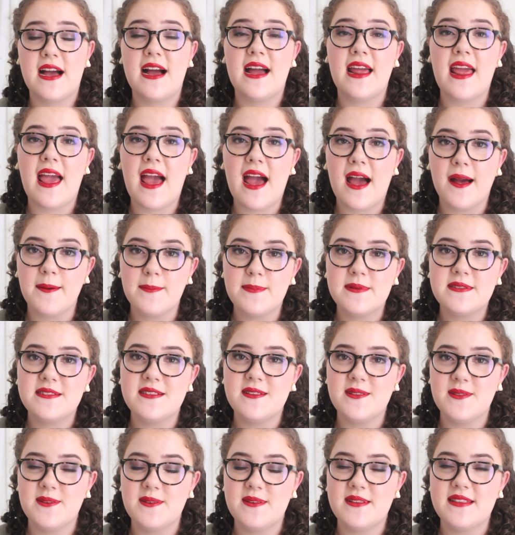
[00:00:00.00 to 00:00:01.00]
I
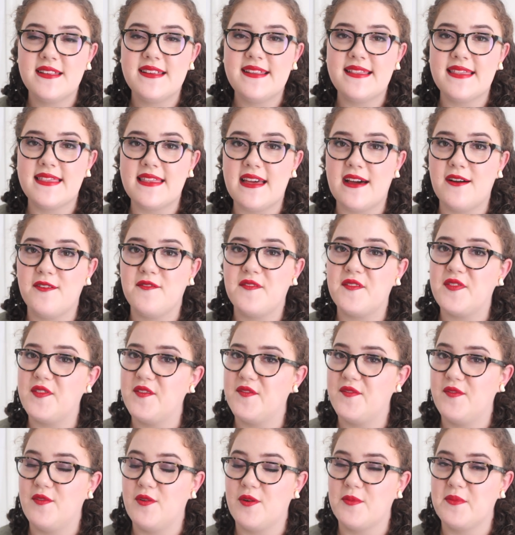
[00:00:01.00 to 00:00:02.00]
absolutely love the
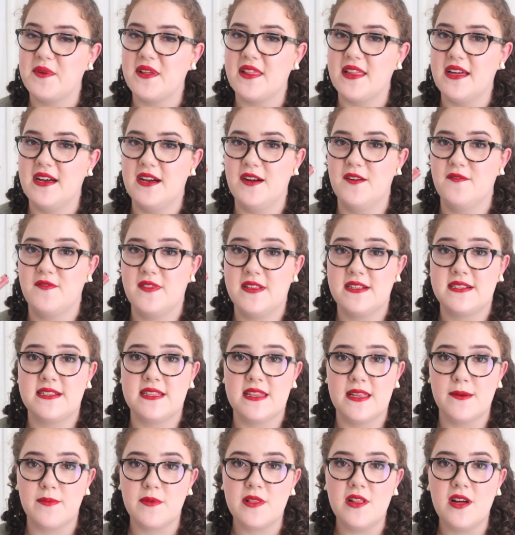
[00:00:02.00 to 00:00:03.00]
formula of this
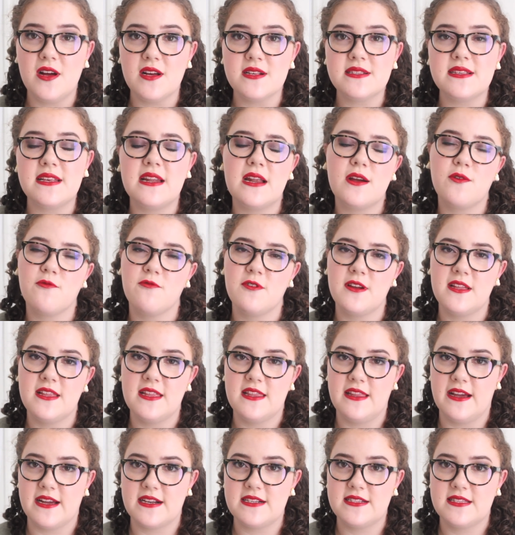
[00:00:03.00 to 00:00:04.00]
lip gloss and I really
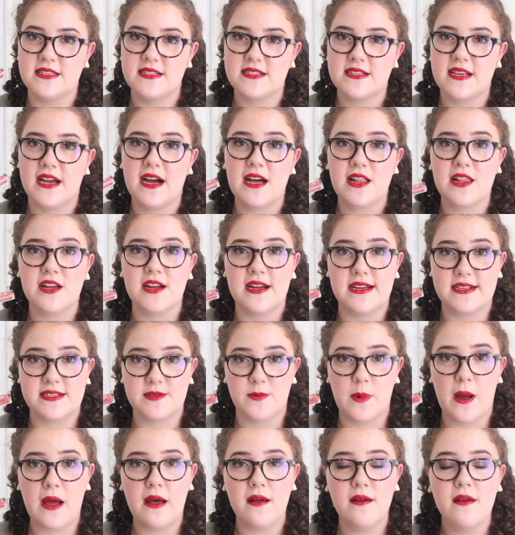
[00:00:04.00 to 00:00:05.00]
liked this color as
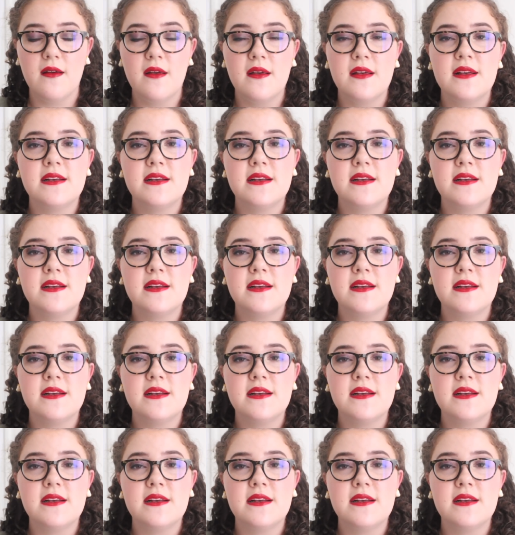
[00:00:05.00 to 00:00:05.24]
well,